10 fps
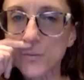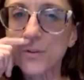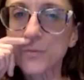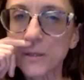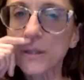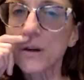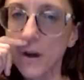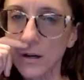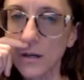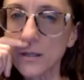worked really
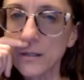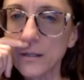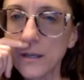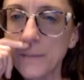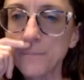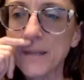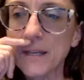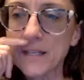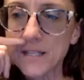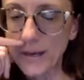hard
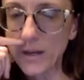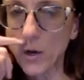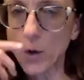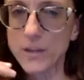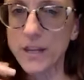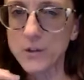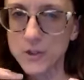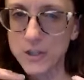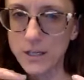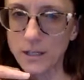and it's about all the
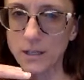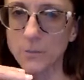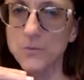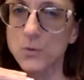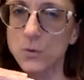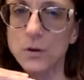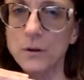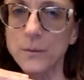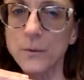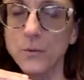energy it can
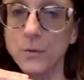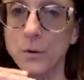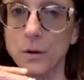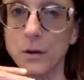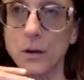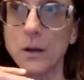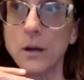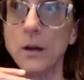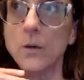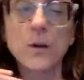absorb or
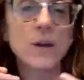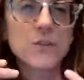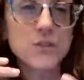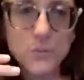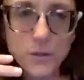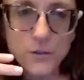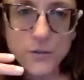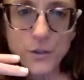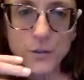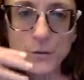whatever it's doing for
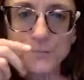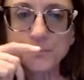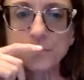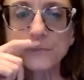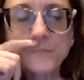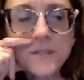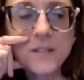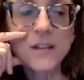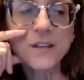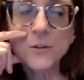you,
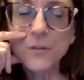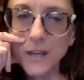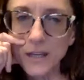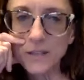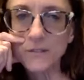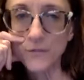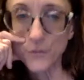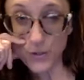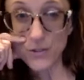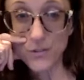then you thank it
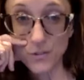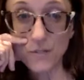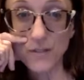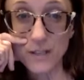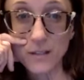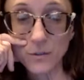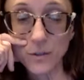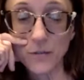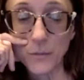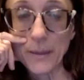for its service and you
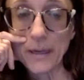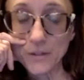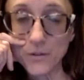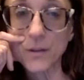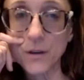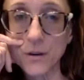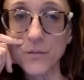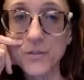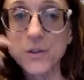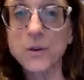give it back to the earth.
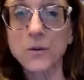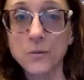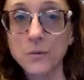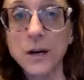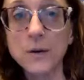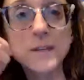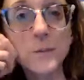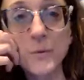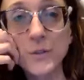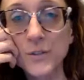So I was
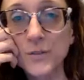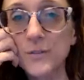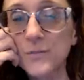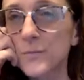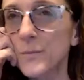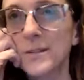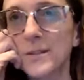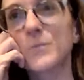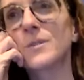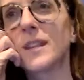able to do this when my
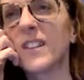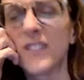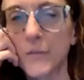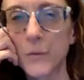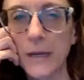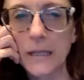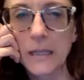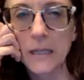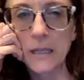son was in like 5th grade.